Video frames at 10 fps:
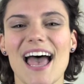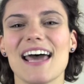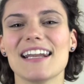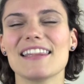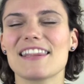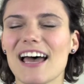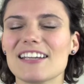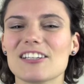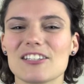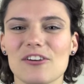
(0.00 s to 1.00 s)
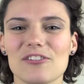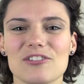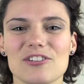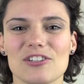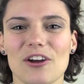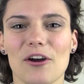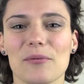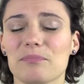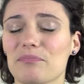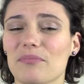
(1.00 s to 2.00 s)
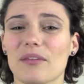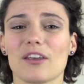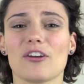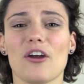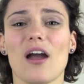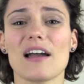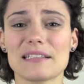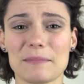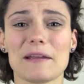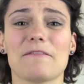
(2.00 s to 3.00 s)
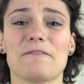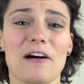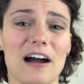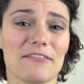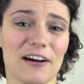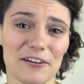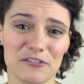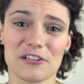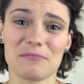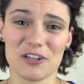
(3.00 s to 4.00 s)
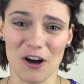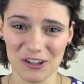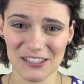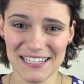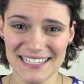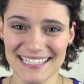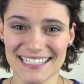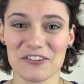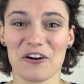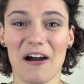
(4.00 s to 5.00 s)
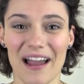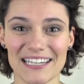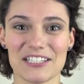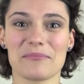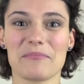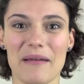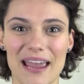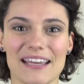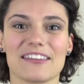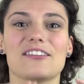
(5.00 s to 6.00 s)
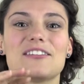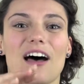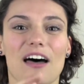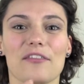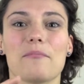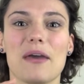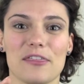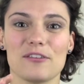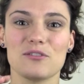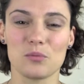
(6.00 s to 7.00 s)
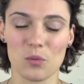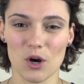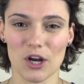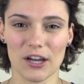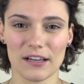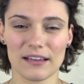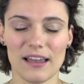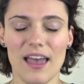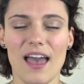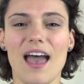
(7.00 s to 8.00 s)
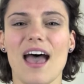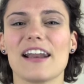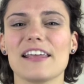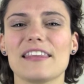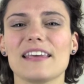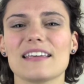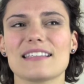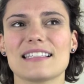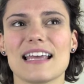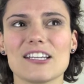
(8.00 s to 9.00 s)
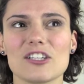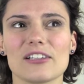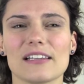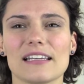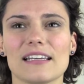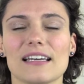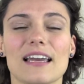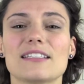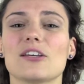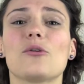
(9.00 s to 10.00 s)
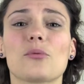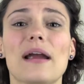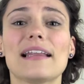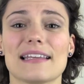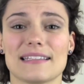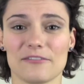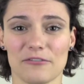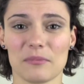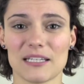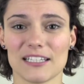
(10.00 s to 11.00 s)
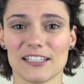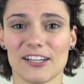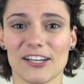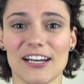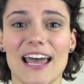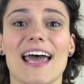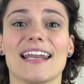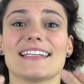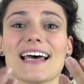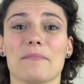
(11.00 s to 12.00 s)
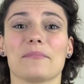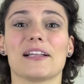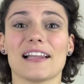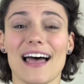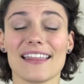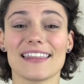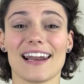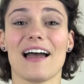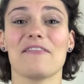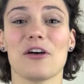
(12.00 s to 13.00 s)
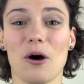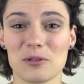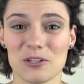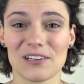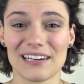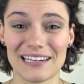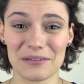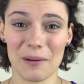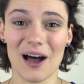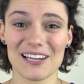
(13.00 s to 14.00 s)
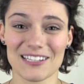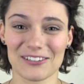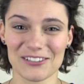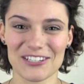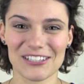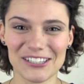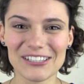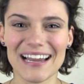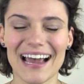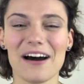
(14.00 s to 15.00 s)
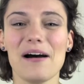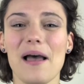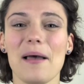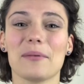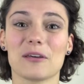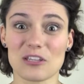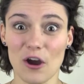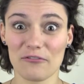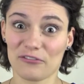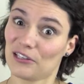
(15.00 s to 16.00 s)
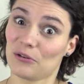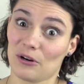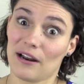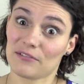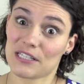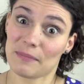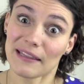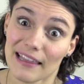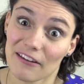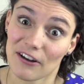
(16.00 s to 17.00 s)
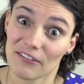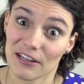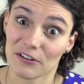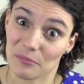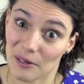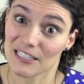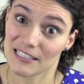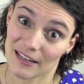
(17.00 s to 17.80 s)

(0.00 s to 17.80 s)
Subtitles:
And that just goes to show, you know, I spent $500 trying to make those other methods work. And I think essentially it's a great lesson for me to learn, and I'm glad that I have the opportunity to pass it on to you now, because hopefully you won't have to spend that $500